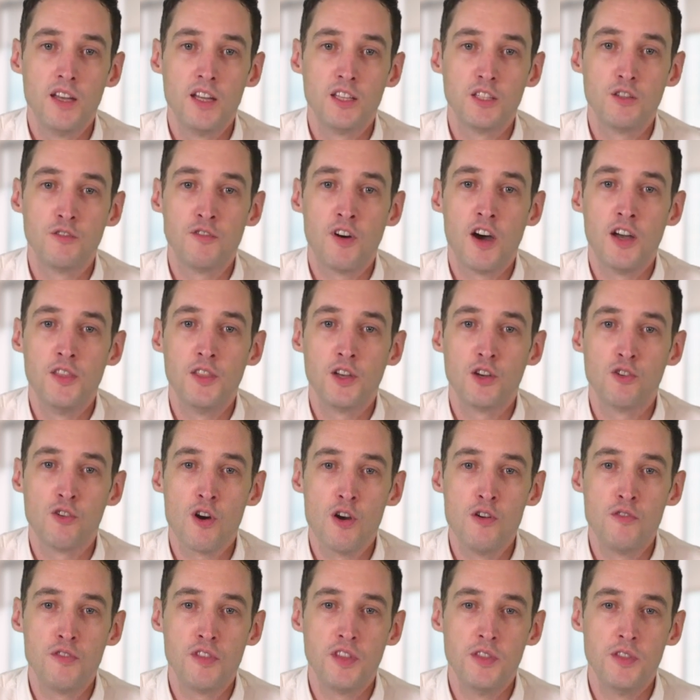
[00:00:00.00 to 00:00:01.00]
To find the
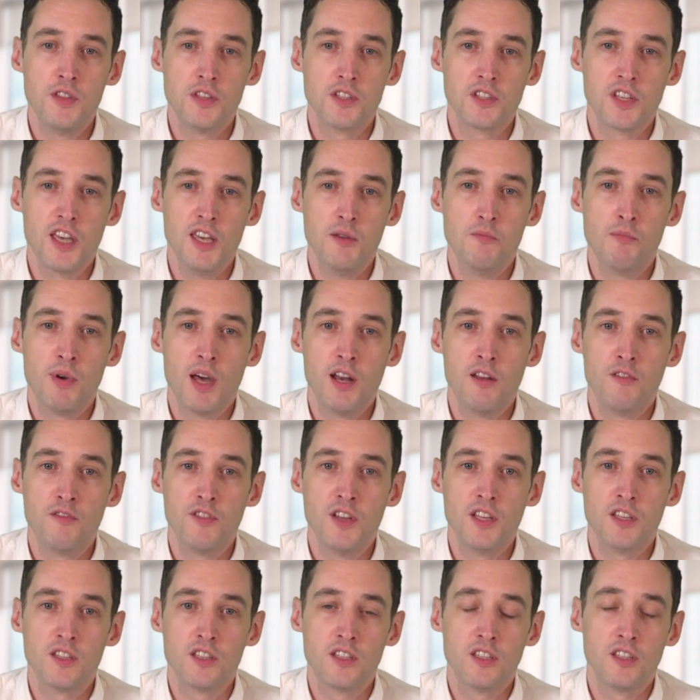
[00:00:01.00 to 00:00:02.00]
growth in the scheme
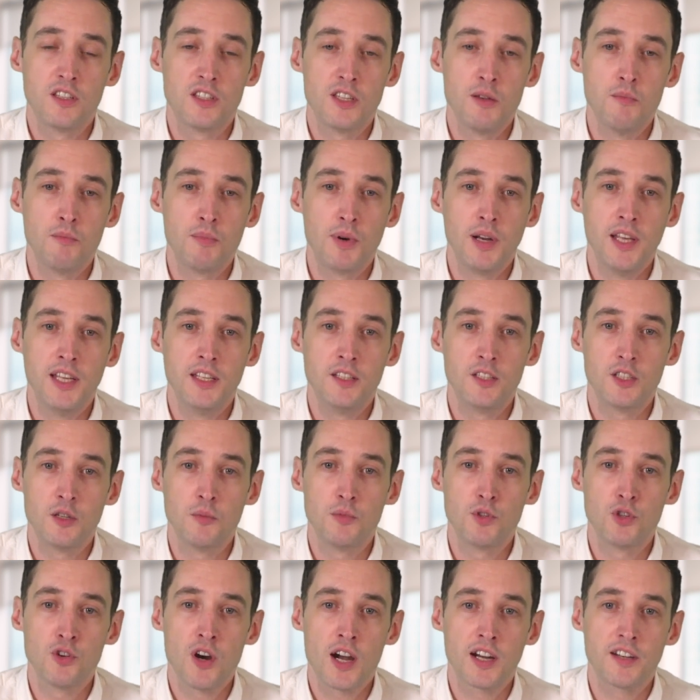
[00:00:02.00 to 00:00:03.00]
benefits, simply
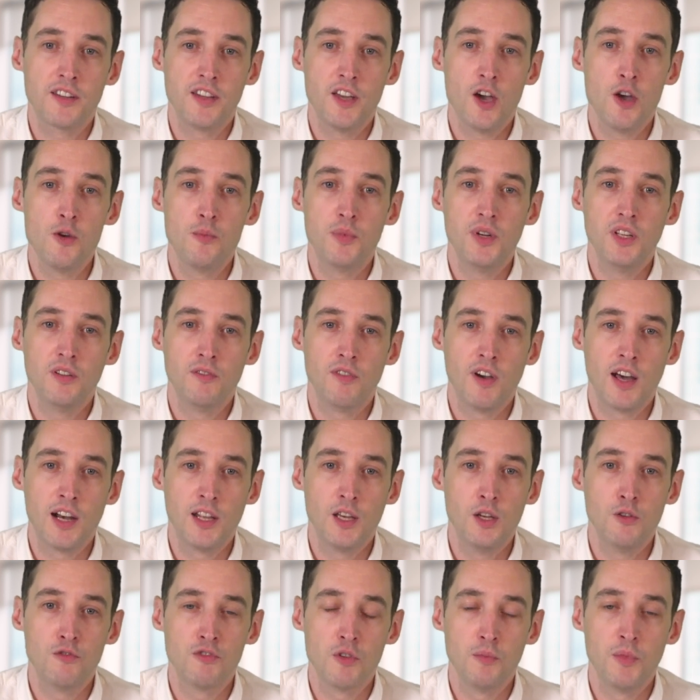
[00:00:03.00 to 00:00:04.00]
subtract the opening
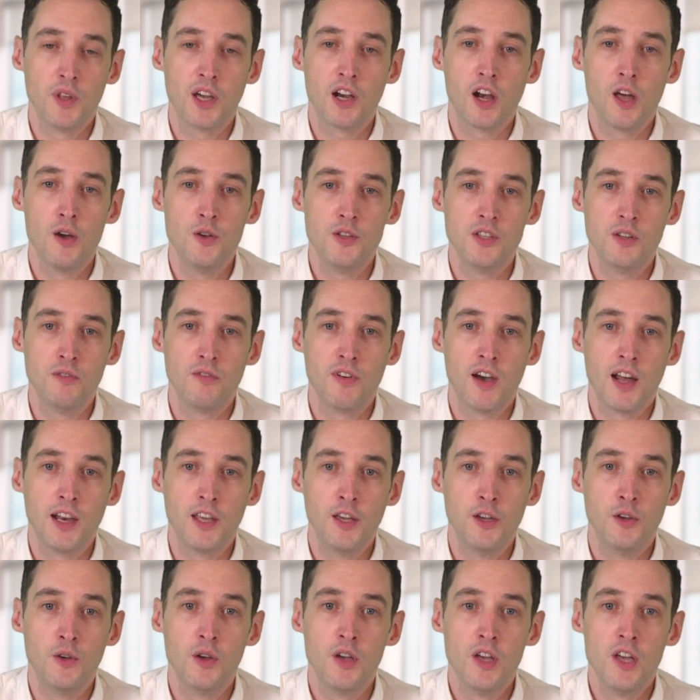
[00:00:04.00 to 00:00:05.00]
value from the closing
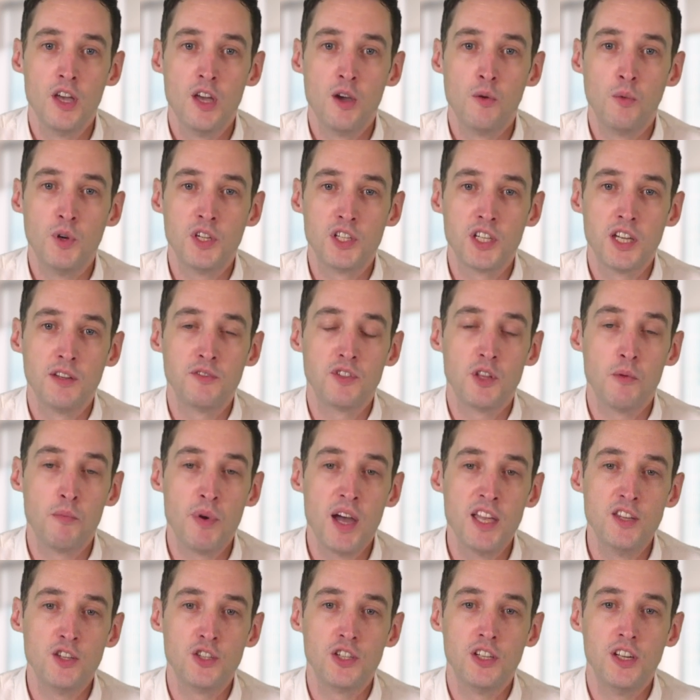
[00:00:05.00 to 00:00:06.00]
value, which gives the
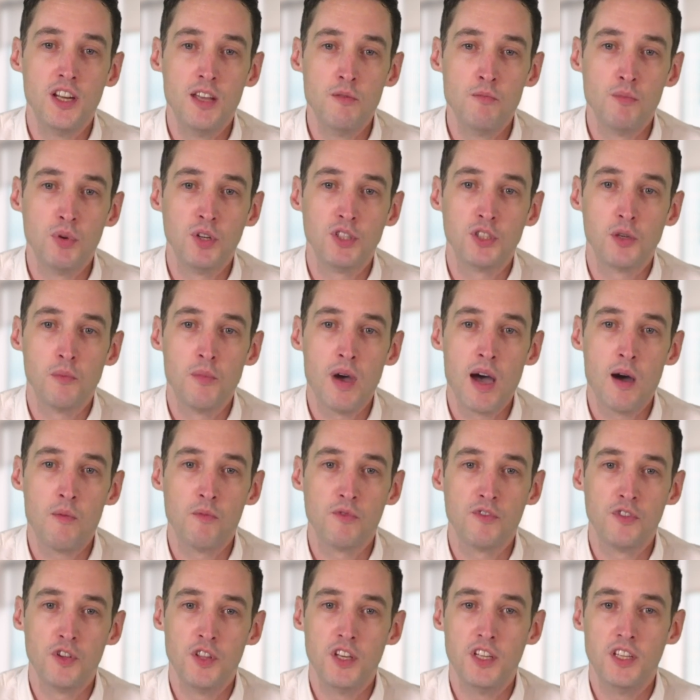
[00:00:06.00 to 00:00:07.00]
pension input amount
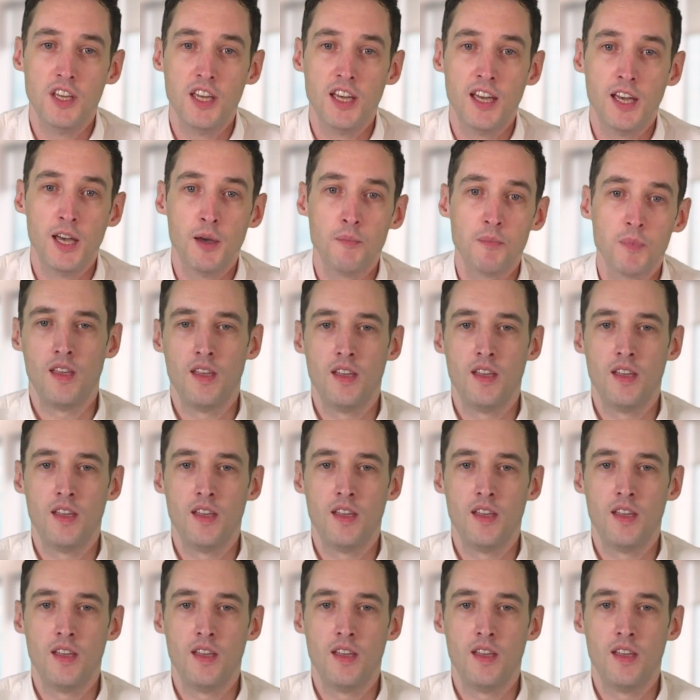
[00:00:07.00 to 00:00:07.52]
for the year.